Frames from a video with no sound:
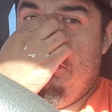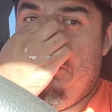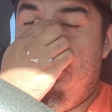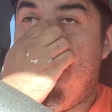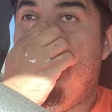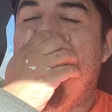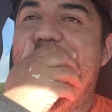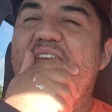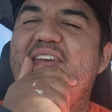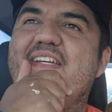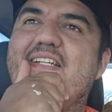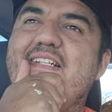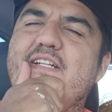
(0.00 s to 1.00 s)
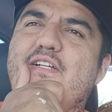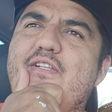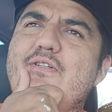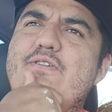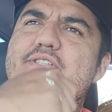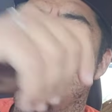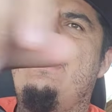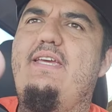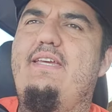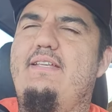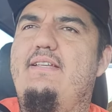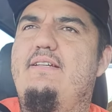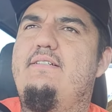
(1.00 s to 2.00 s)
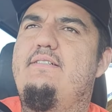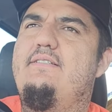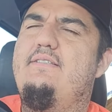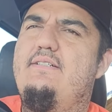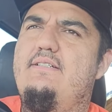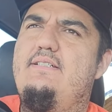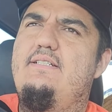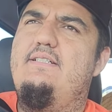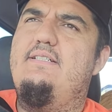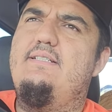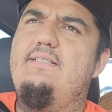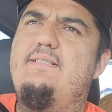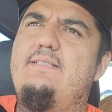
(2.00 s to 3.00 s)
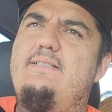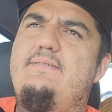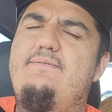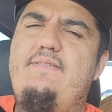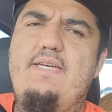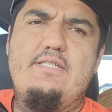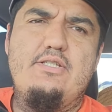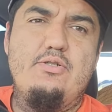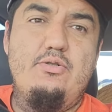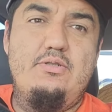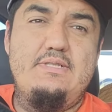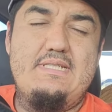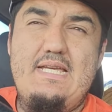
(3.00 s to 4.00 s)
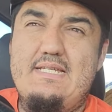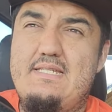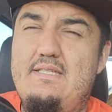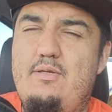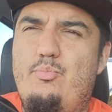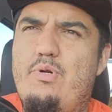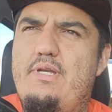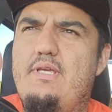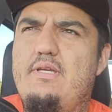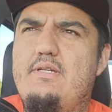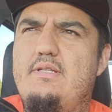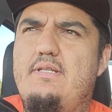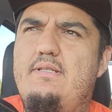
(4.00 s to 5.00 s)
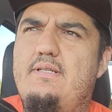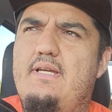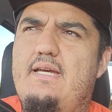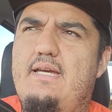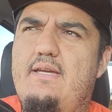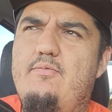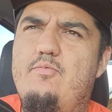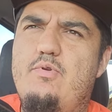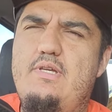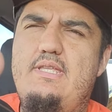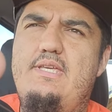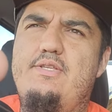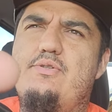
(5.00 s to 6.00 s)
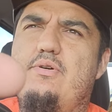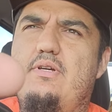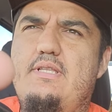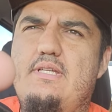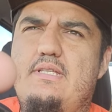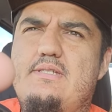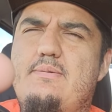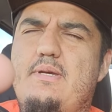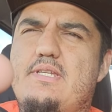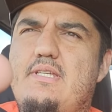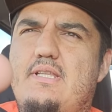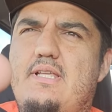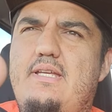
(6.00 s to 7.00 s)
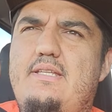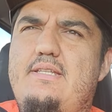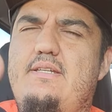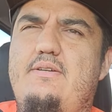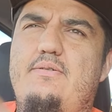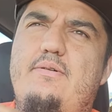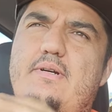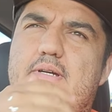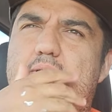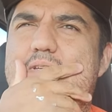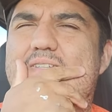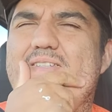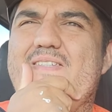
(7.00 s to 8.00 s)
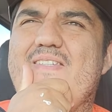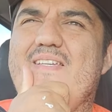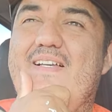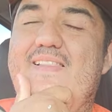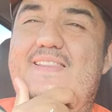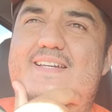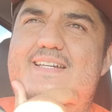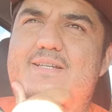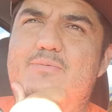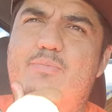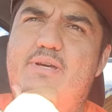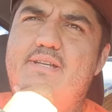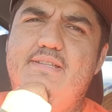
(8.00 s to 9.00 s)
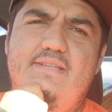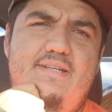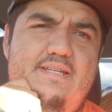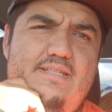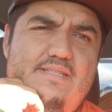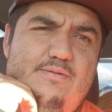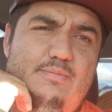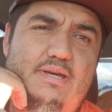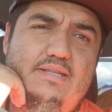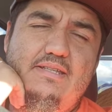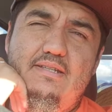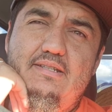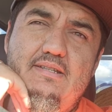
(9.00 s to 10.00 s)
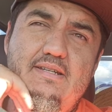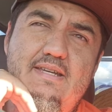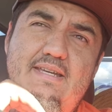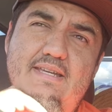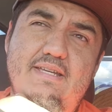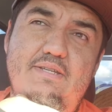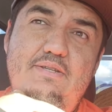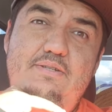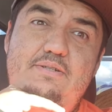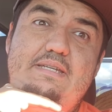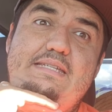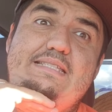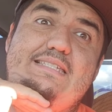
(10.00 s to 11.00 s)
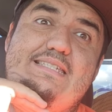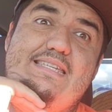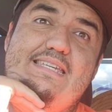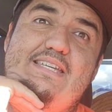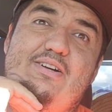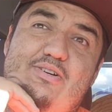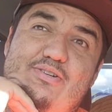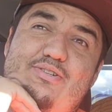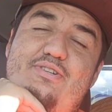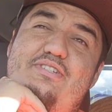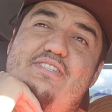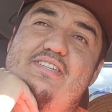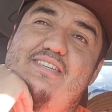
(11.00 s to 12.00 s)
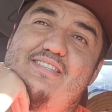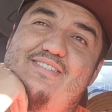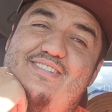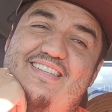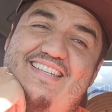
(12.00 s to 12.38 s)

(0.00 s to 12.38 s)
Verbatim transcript: so in conclusion the Festool was actually pretty good i really enjoyed the inspection light it was a lot better than i expected you can see all your sins.